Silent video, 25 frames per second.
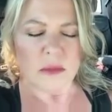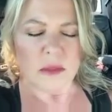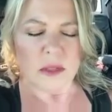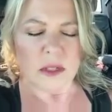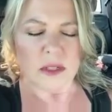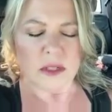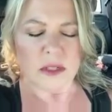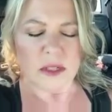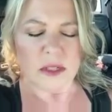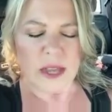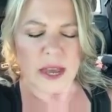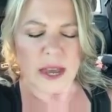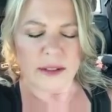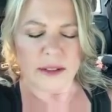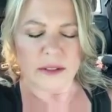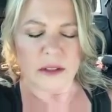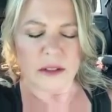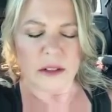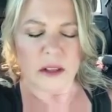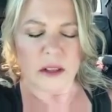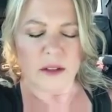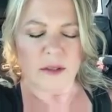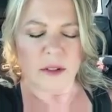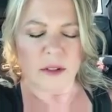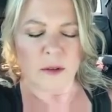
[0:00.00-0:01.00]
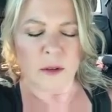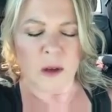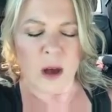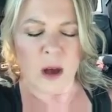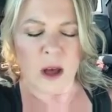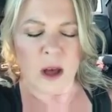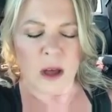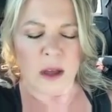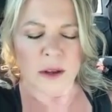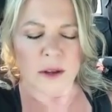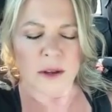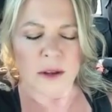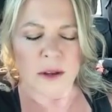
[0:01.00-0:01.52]
and sat in the love of
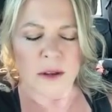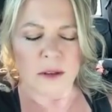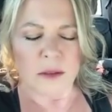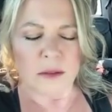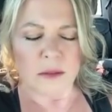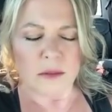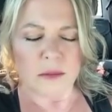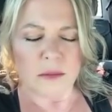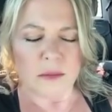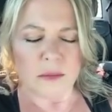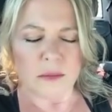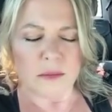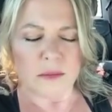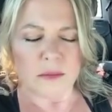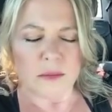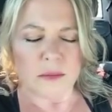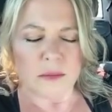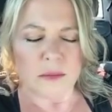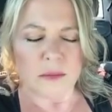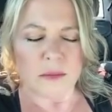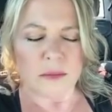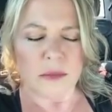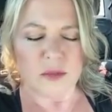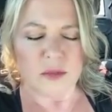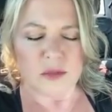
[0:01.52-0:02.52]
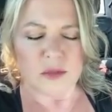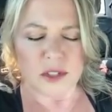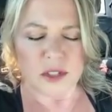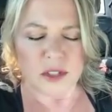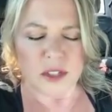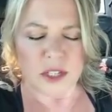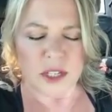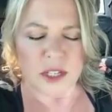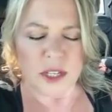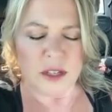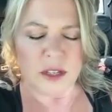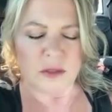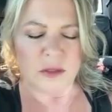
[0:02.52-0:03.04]
God and
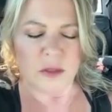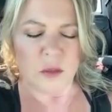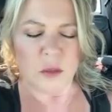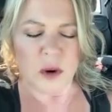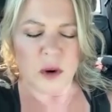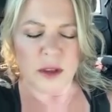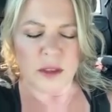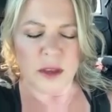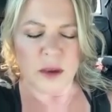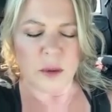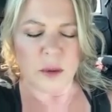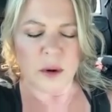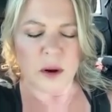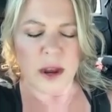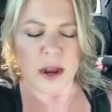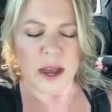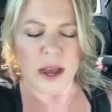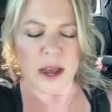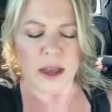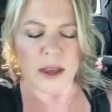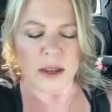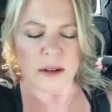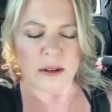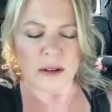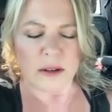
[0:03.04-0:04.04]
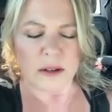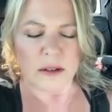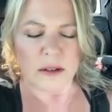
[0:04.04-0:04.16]
received where they were at.